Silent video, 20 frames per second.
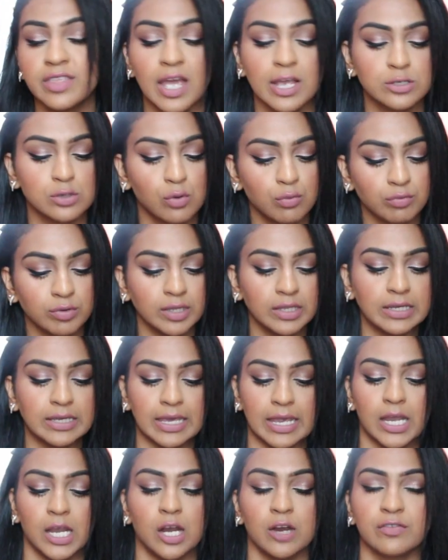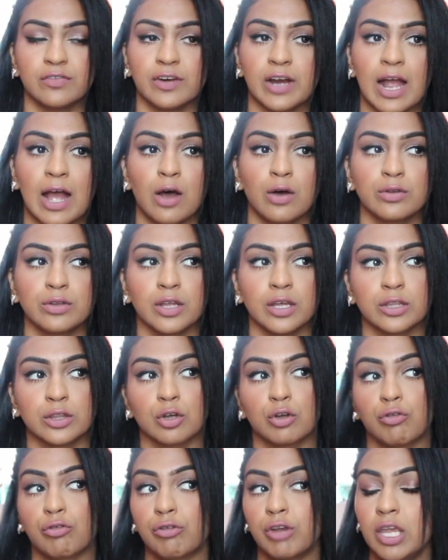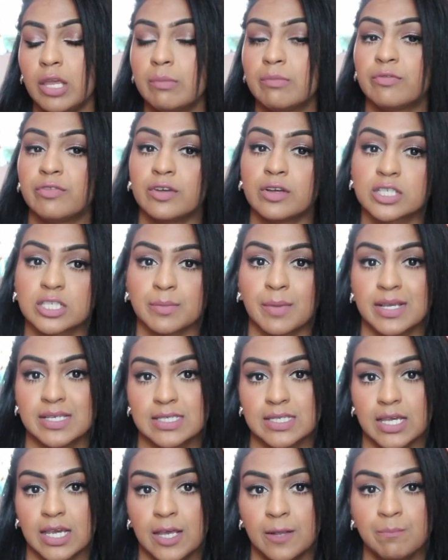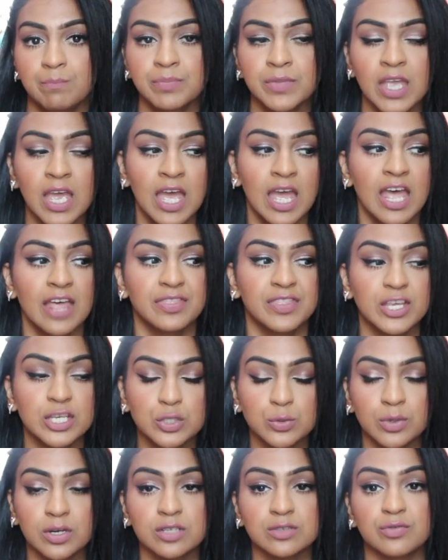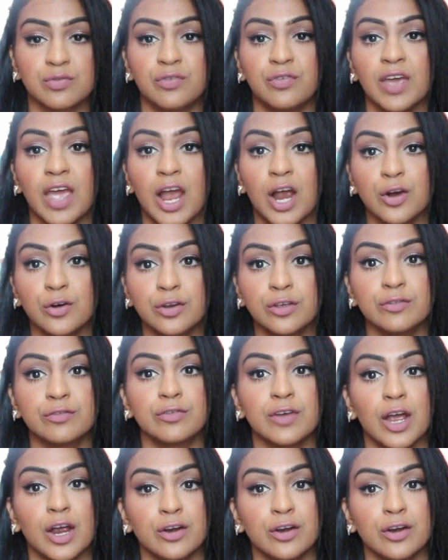I don't really care for how like the cream feels on my skin. This one is very